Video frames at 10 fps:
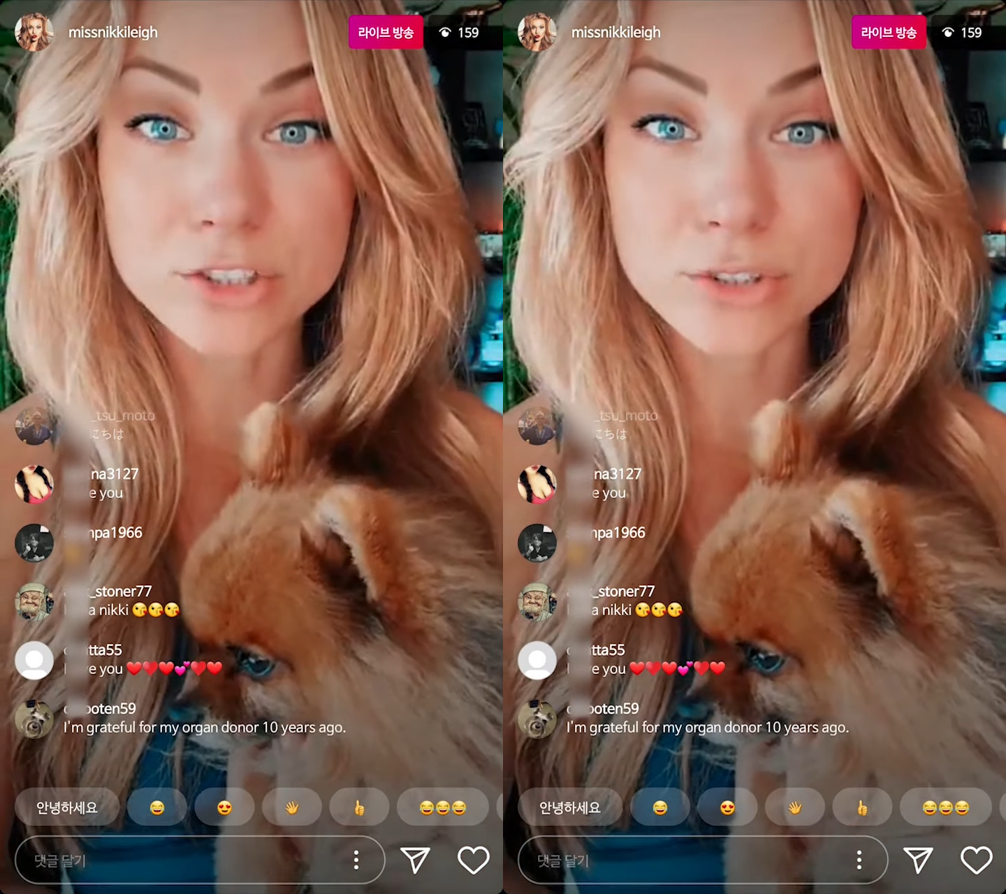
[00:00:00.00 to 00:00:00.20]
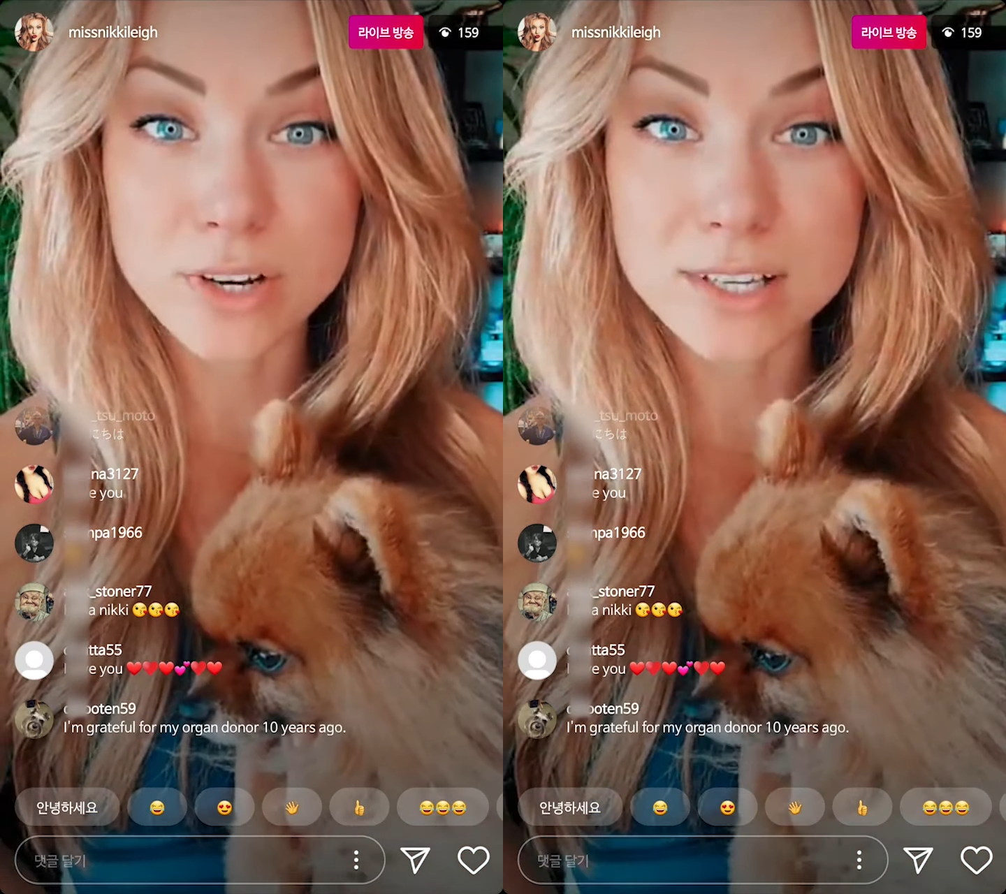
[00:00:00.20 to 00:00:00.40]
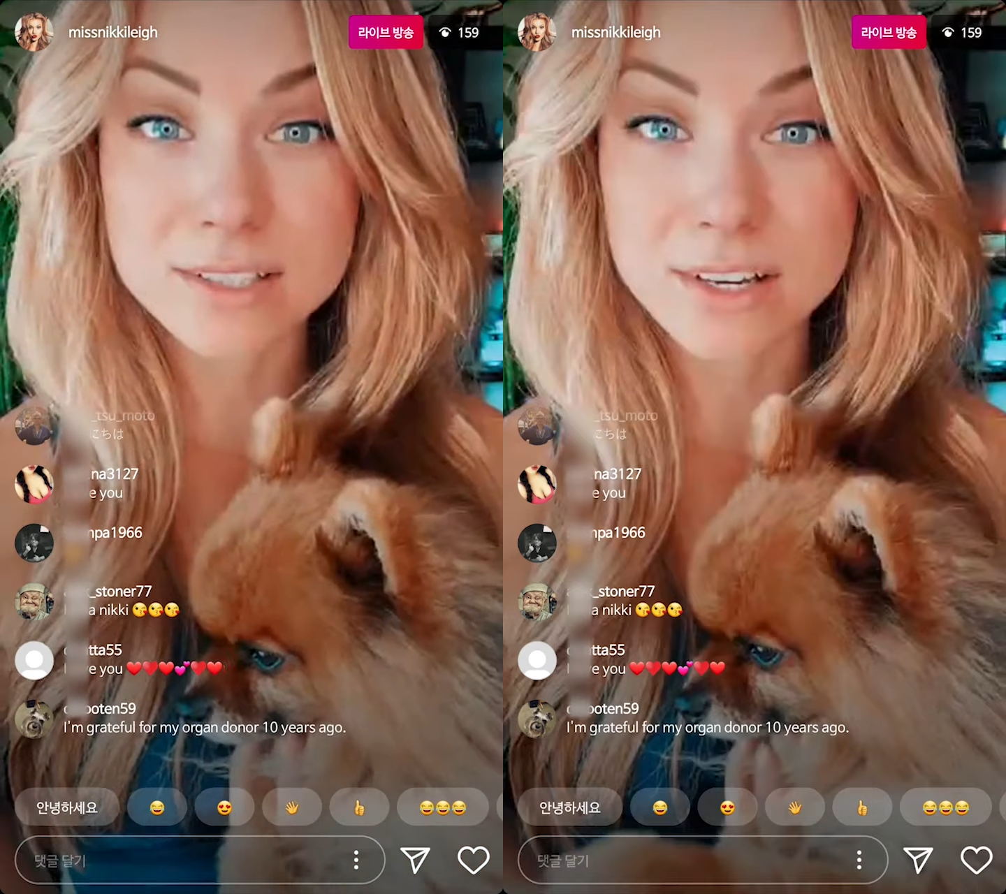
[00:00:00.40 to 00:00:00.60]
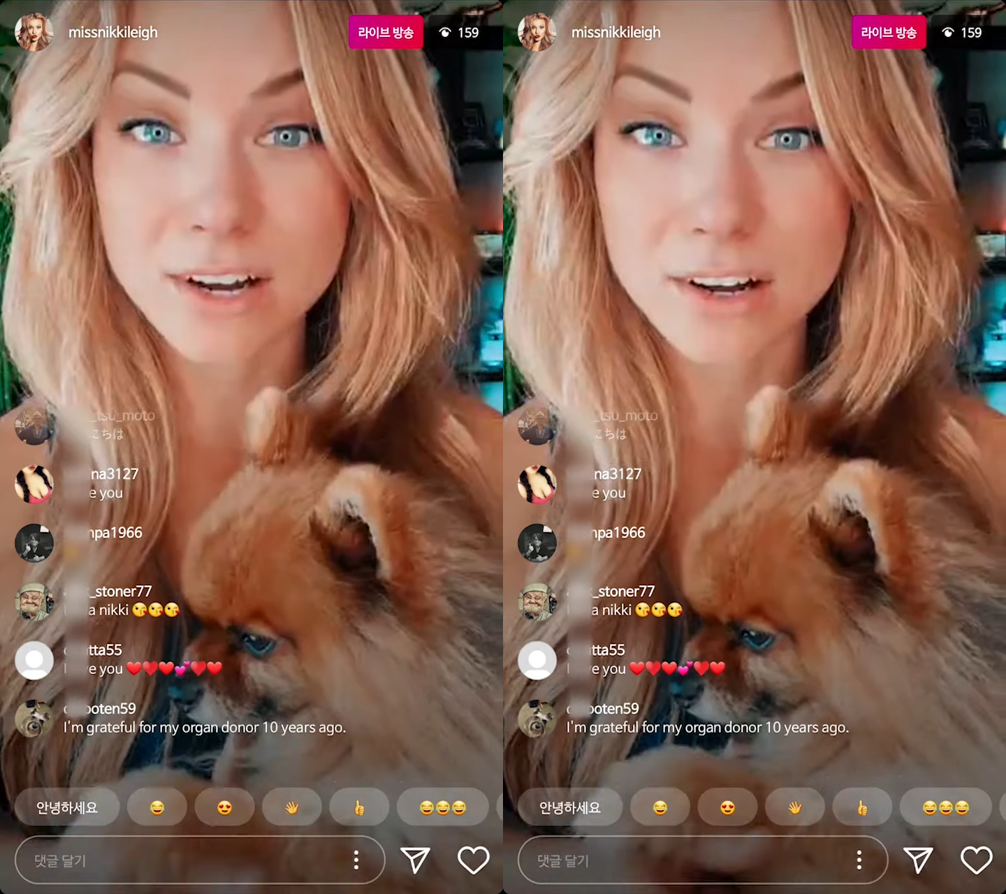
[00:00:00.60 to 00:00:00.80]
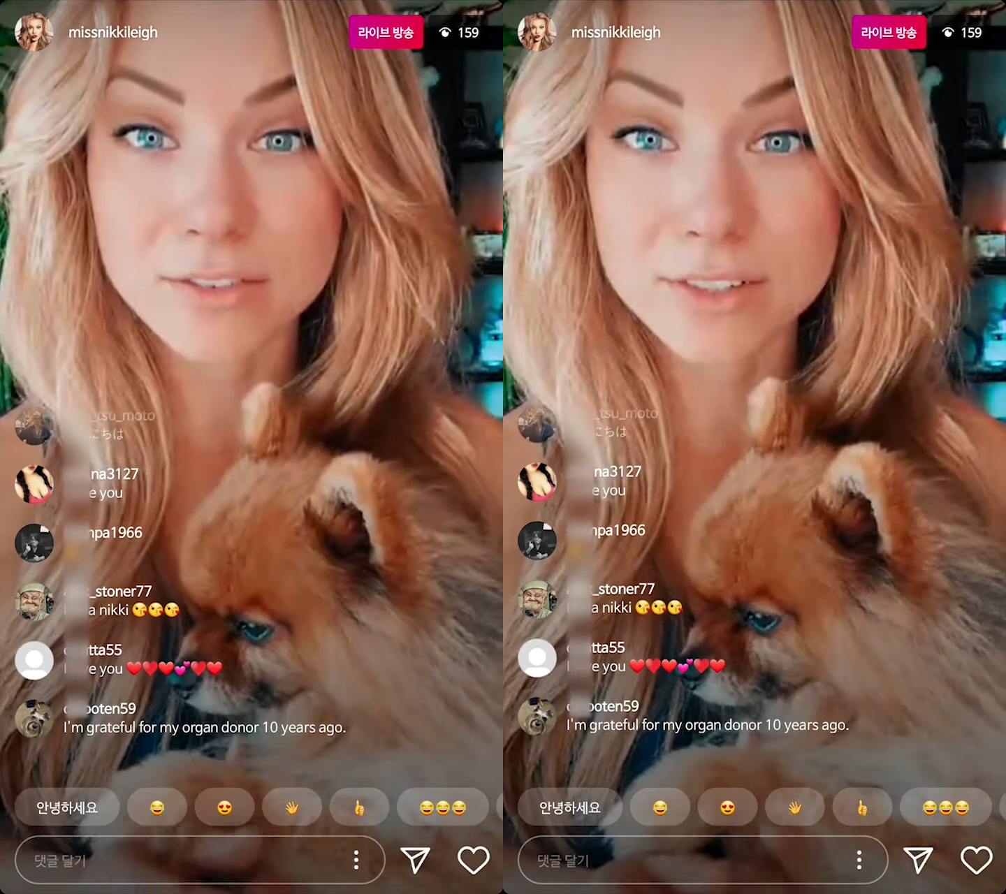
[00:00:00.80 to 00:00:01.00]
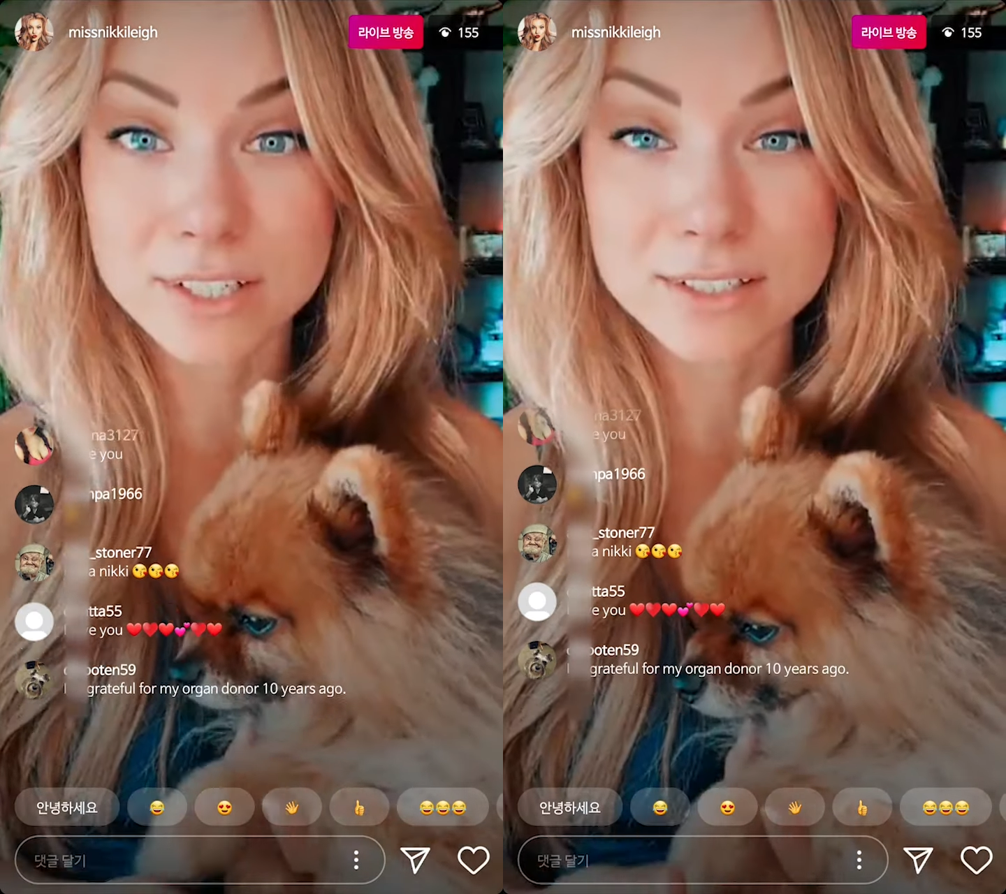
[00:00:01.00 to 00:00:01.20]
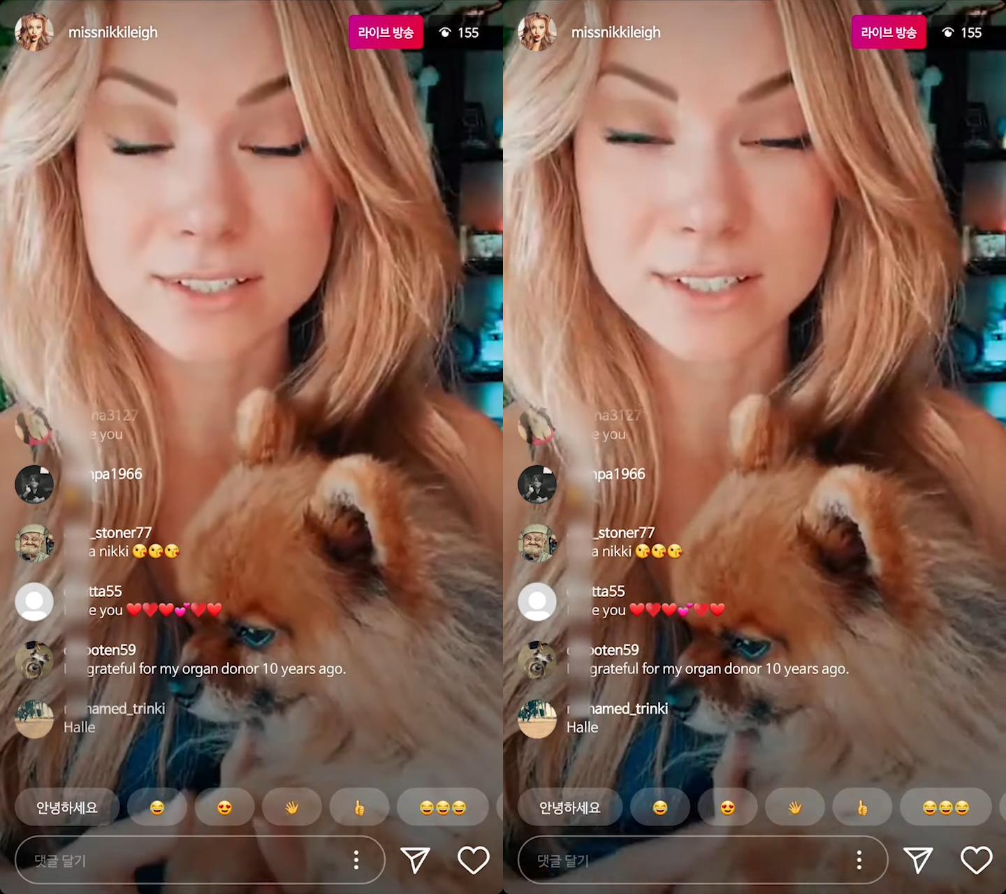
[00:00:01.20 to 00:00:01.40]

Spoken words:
Trust, confidence,